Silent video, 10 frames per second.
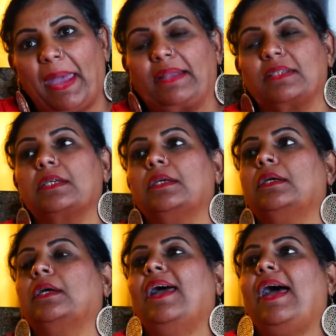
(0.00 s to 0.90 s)
band.
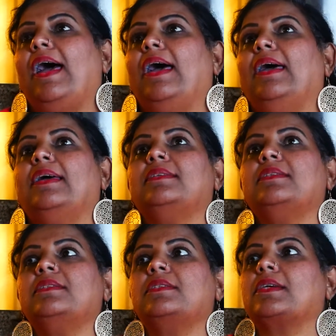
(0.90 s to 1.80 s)

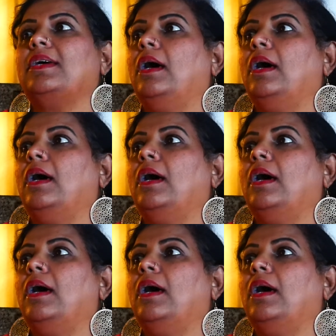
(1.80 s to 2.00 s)
And